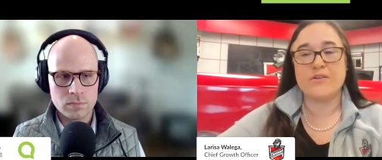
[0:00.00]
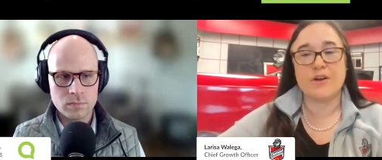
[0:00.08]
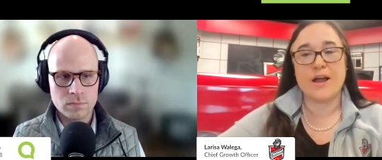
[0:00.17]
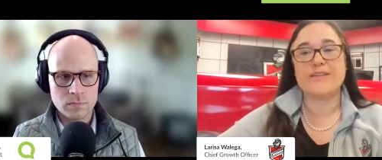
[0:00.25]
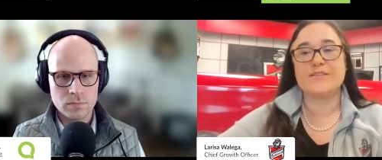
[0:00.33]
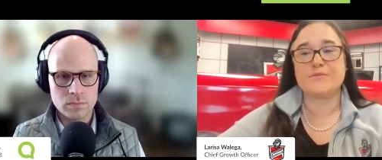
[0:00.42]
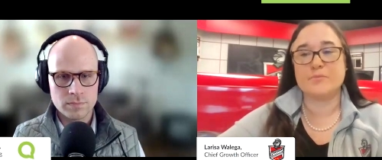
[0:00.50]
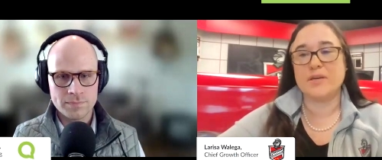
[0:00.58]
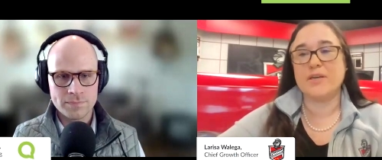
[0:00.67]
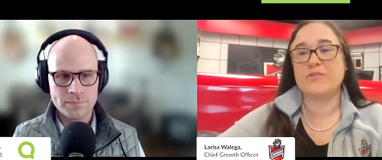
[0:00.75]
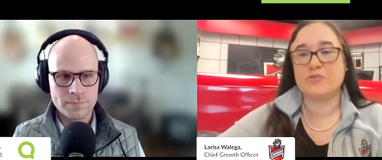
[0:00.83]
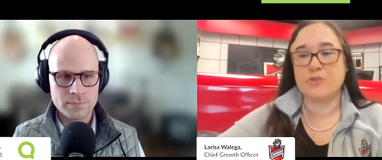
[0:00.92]
Speaker 1: there has to
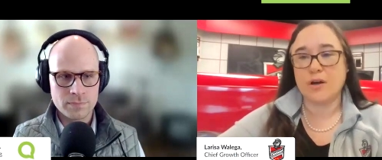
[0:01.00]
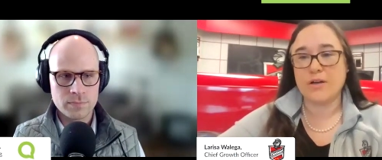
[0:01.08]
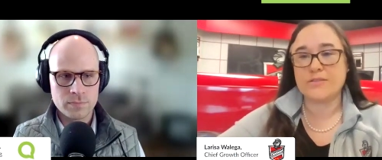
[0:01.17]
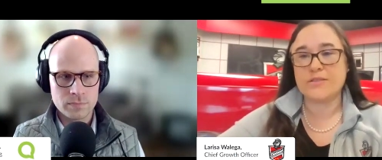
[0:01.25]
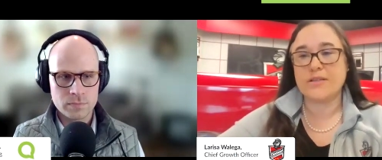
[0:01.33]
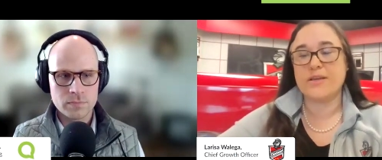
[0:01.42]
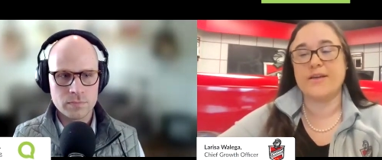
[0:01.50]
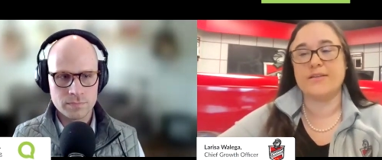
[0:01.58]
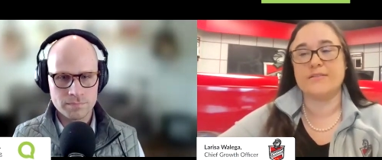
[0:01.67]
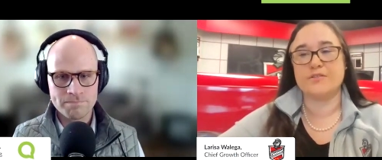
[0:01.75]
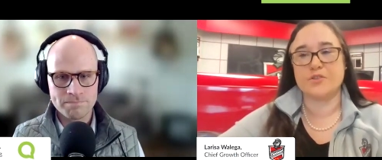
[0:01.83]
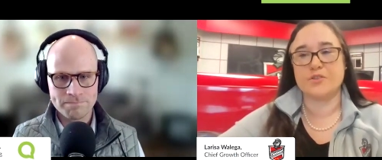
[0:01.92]
be trust.
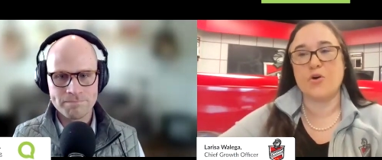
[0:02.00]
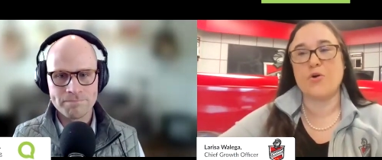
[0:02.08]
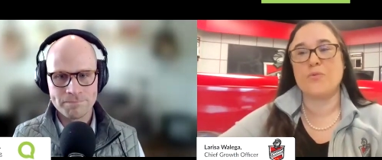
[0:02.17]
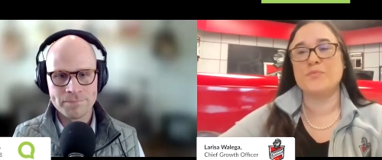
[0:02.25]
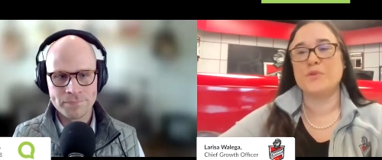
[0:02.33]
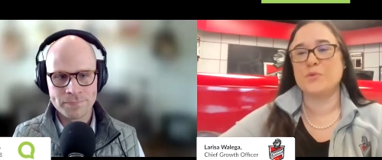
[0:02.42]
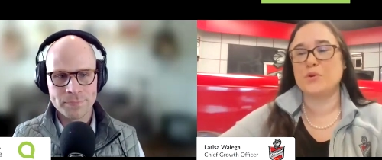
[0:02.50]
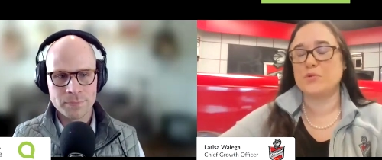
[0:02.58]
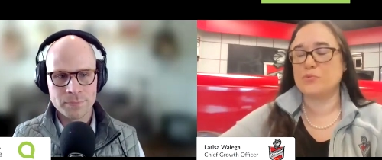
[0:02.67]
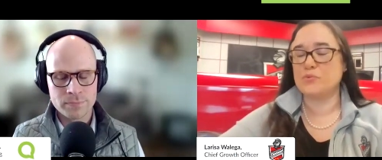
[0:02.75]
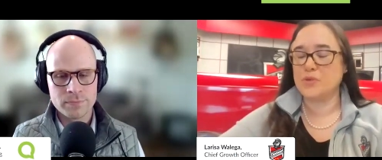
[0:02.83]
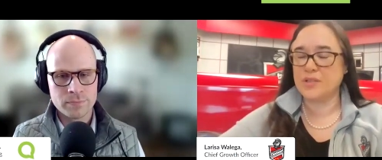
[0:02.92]
And so we
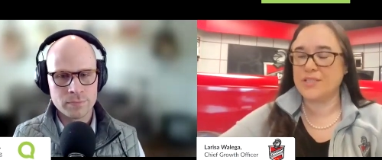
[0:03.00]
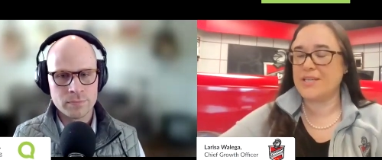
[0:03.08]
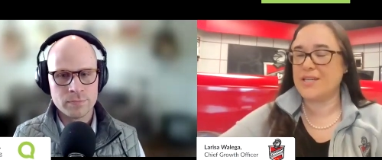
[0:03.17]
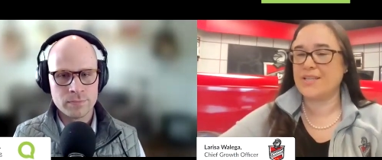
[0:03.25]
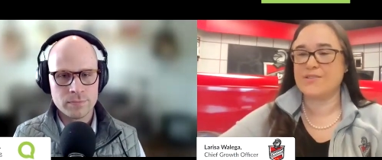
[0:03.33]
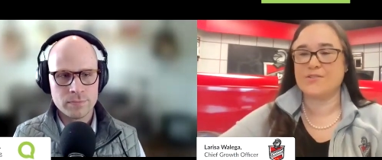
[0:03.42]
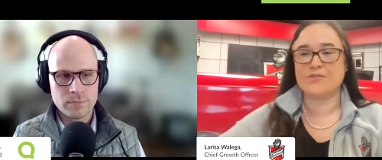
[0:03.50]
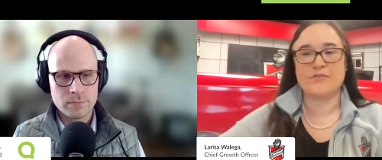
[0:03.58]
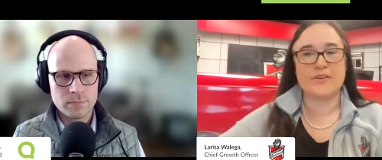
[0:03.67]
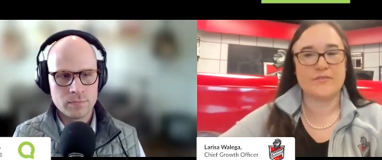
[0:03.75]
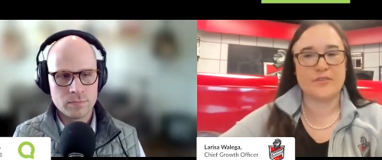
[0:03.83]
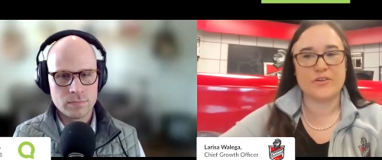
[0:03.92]
really take that
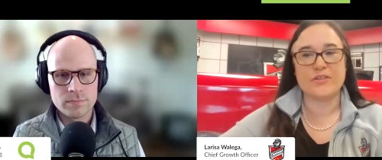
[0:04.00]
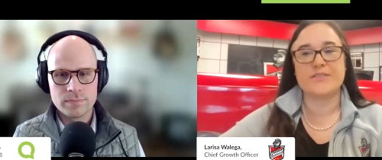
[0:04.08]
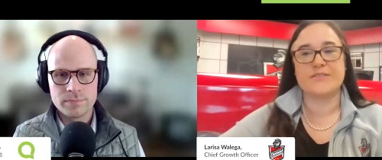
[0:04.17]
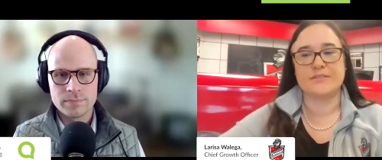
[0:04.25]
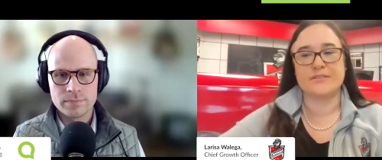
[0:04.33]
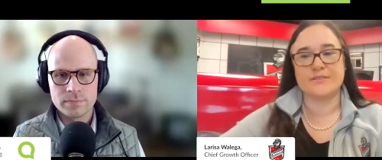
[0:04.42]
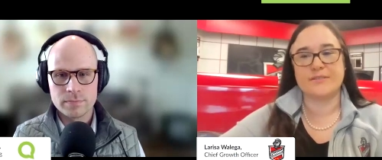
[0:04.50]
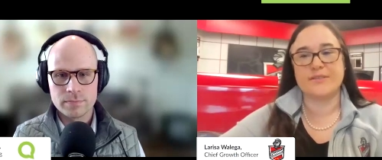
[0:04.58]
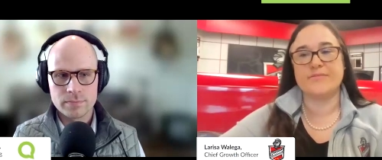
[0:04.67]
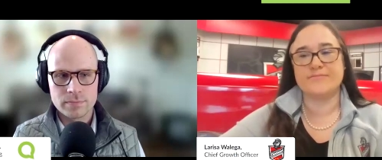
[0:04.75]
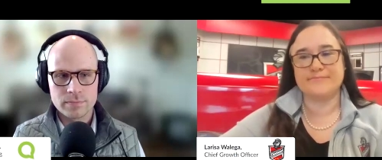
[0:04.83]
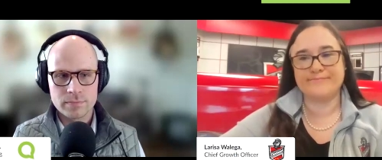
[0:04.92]
survey very
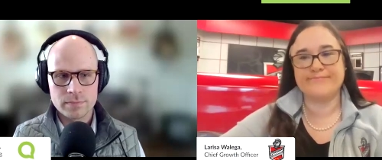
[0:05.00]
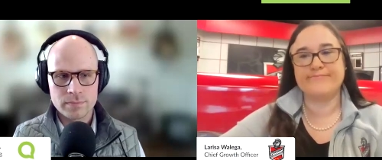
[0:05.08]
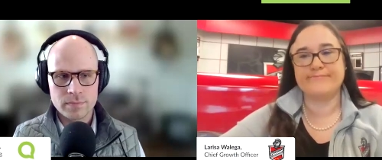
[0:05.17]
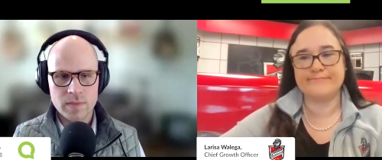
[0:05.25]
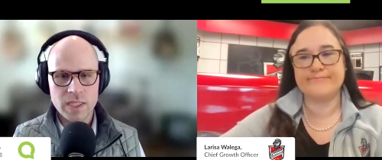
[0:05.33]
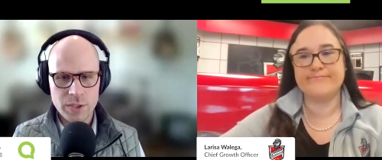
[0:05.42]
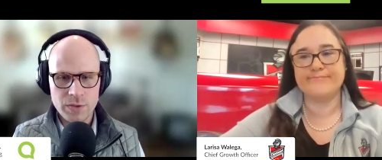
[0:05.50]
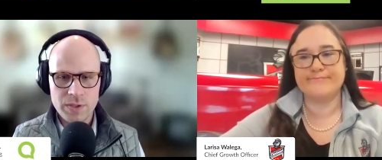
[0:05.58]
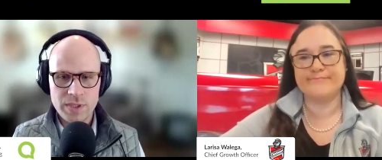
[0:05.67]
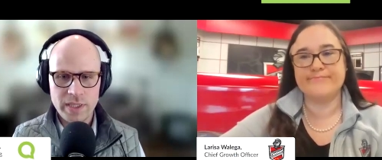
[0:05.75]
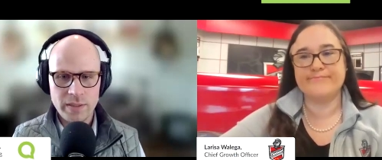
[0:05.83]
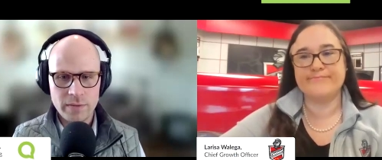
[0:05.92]
seriously.
Speaker 2: Do
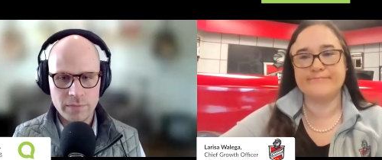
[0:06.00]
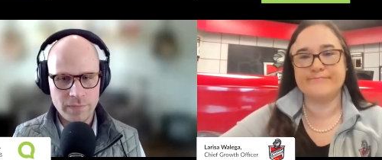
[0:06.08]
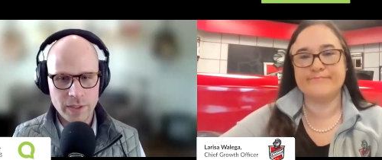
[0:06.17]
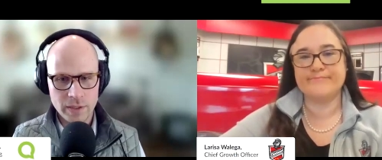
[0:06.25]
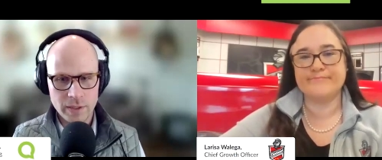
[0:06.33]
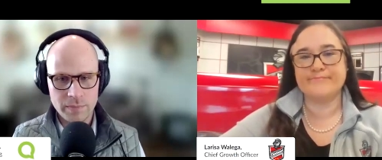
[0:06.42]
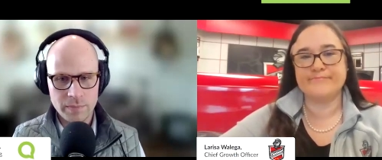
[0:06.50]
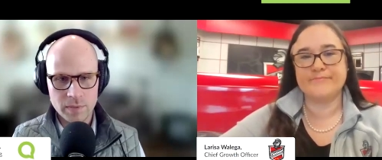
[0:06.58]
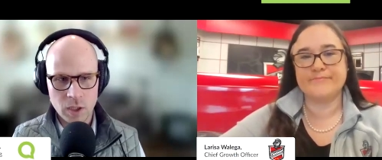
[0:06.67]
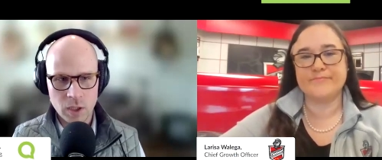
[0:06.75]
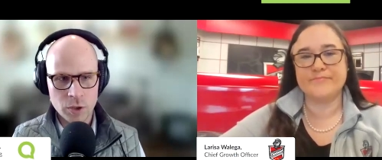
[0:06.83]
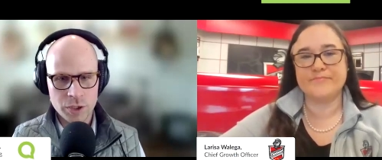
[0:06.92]
you see fairly
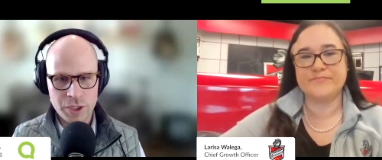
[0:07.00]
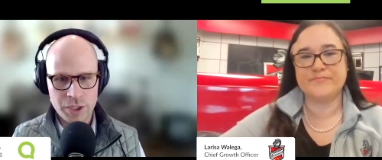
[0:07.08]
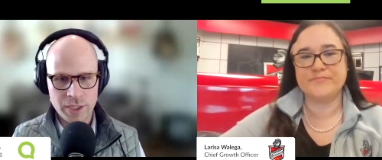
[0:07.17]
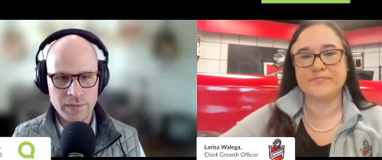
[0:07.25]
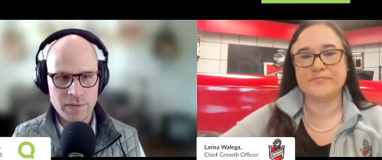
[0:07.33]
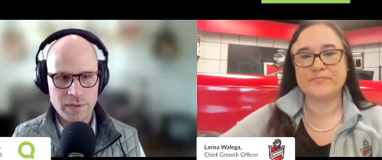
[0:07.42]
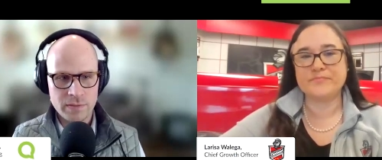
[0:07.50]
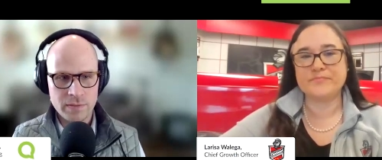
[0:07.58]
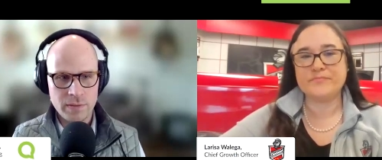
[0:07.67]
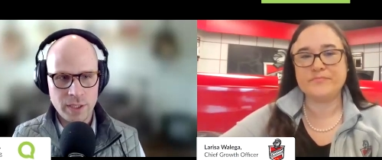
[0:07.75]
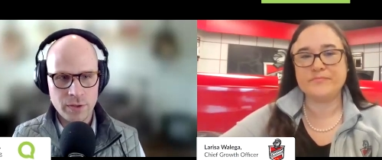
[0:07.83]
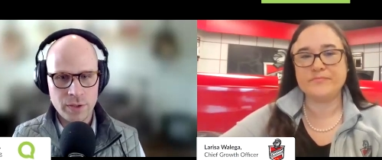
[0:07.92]
large shifts
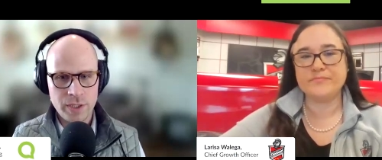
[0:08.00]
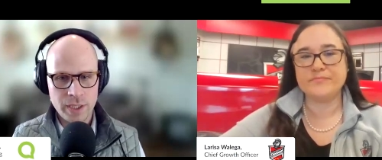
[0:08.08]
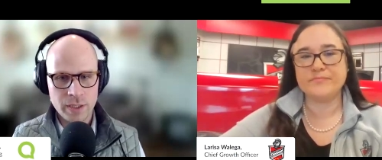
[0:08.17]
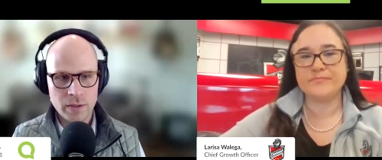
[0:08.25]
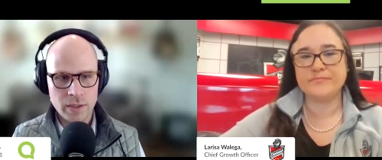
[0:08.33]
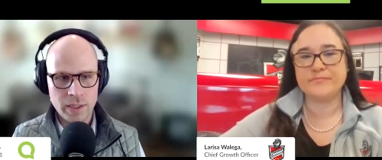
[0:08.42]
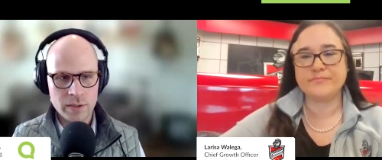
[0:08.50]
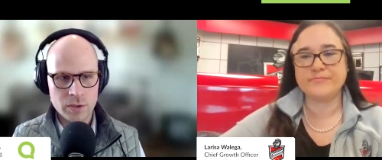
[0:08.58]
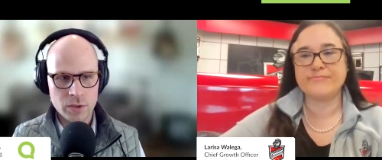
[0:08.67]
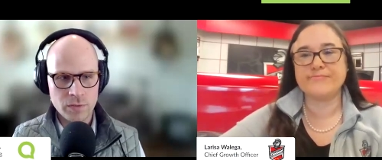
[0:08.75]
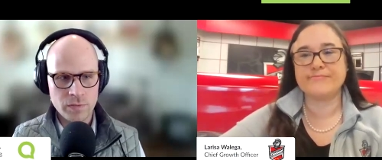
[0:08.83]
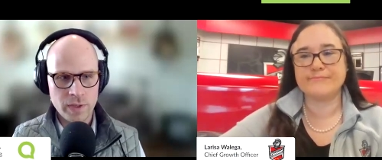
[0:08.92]
year to year in
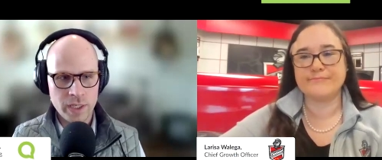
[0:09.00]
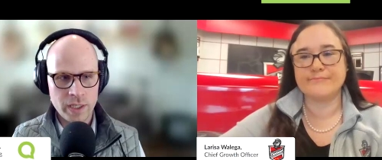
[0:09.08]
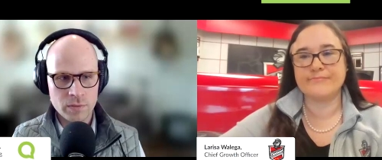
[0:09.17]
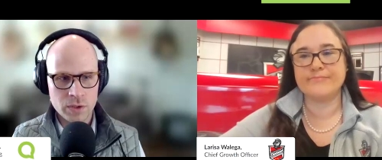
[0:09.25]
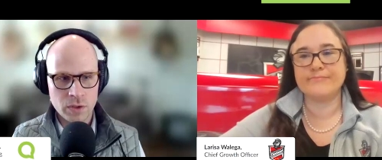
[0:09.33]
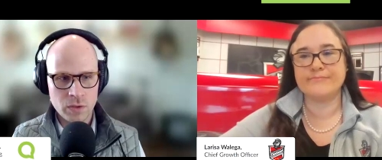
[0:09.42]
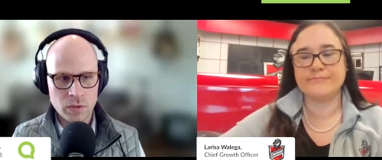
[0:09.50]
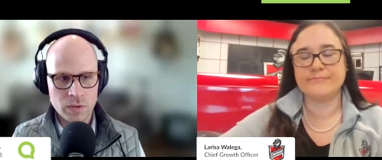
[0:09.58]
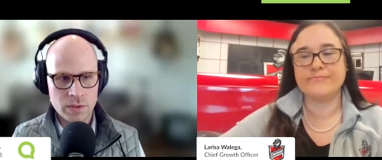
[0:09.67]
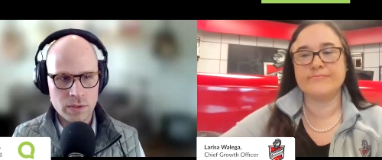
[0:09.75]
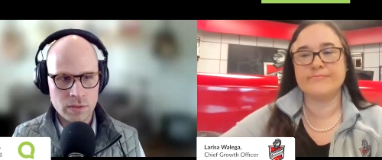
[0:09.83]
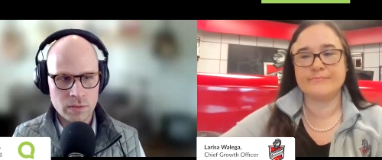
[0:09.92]
survey
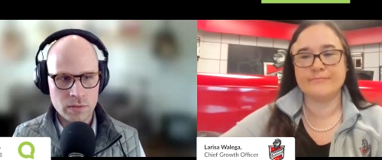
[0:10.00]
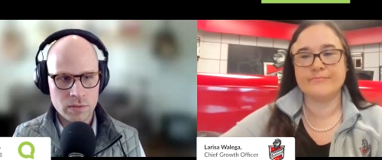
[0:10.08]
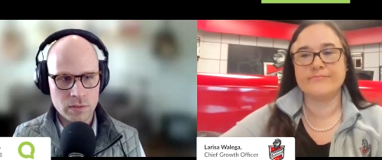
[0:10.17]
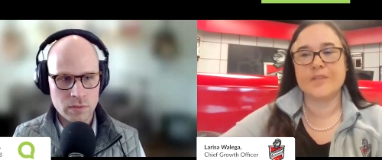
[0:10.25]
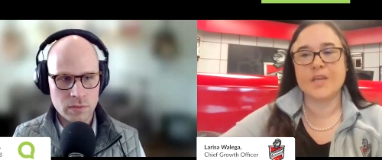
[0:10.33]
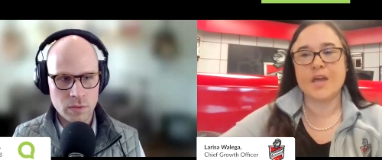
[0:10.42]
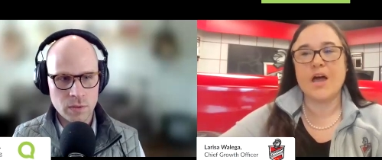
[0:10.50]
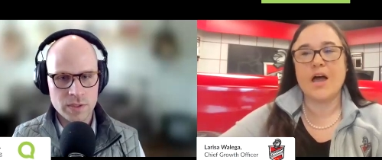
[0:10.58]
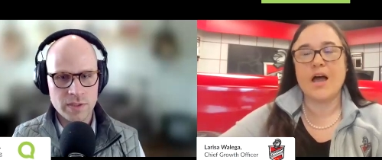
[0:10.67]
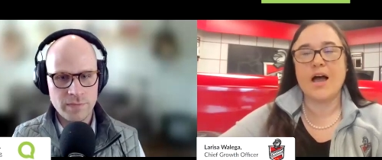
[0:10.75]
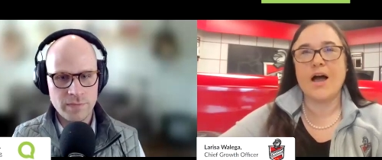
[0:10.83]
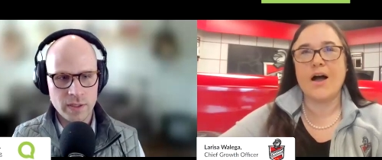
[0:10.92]
results, or
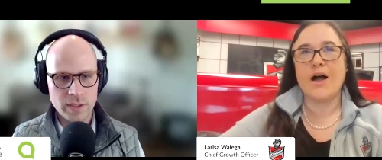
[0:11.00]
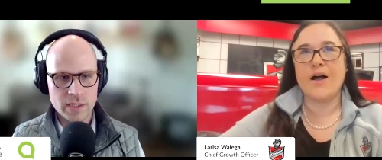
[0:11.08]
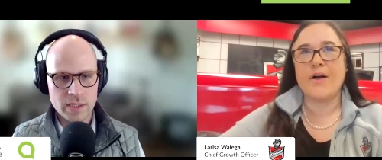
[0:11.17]
is it fairly